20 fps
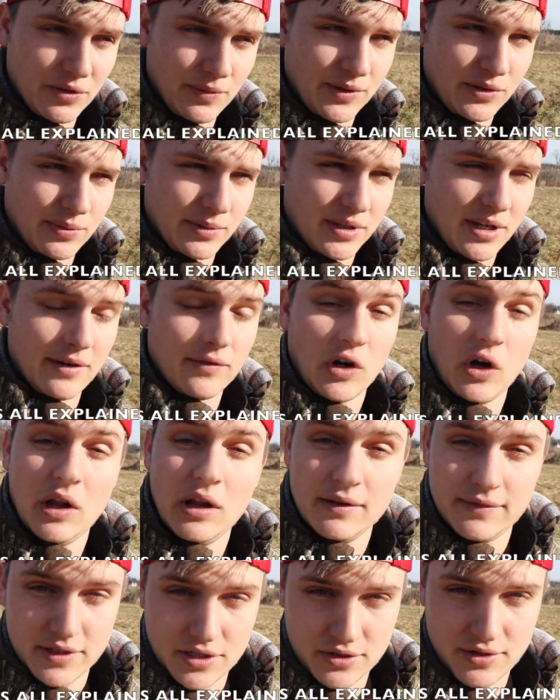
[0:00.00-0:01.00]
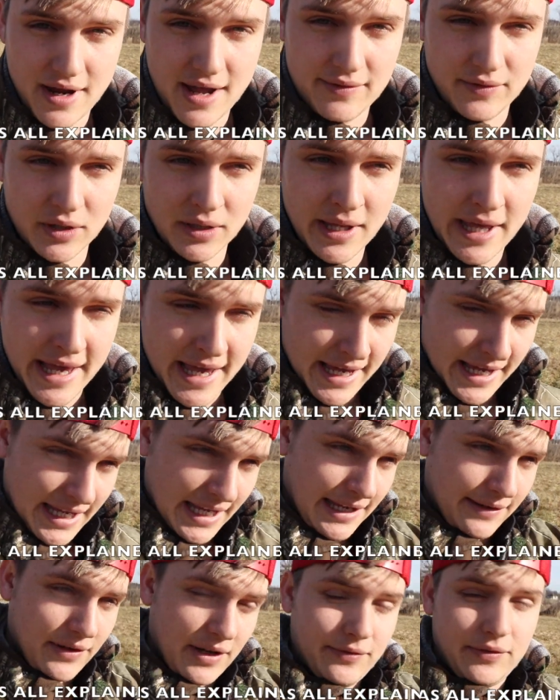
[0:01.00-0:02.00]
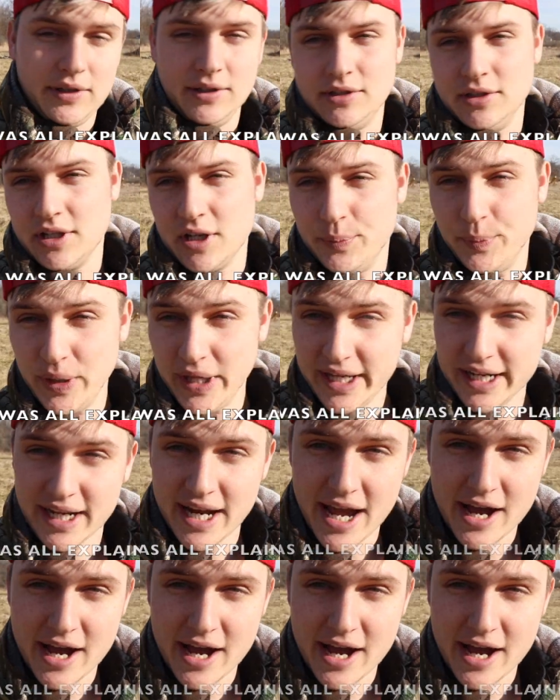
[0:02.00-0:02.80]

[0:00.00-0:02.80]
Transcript: which would cover all of his travel. Even if he took a plane